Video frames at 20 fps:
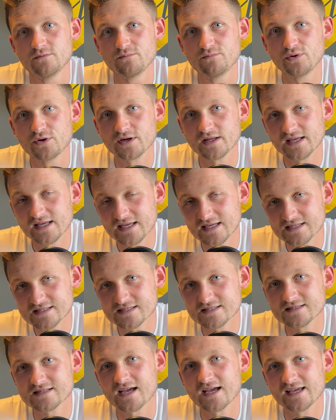But
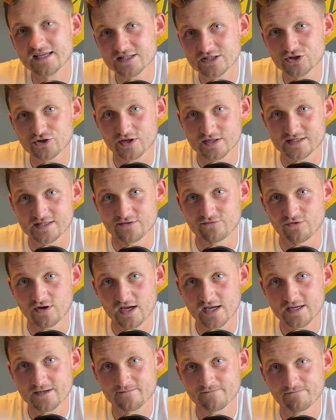isn't that interesting,
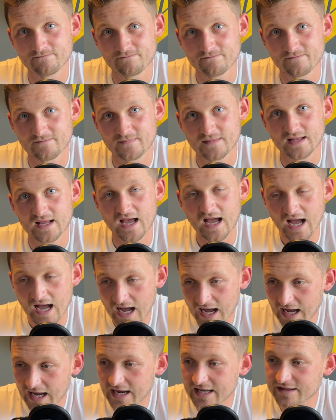right?
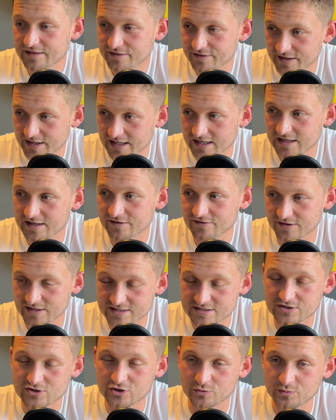I think
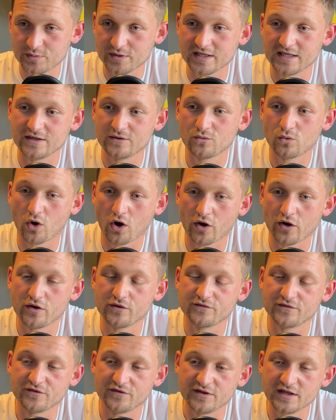this could be one
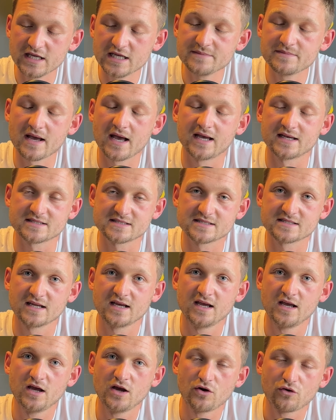of the best
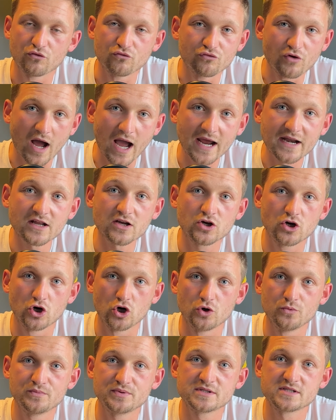Ryder
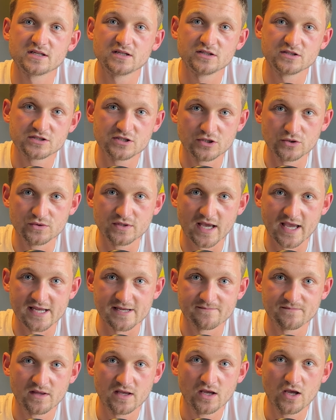Cups to date.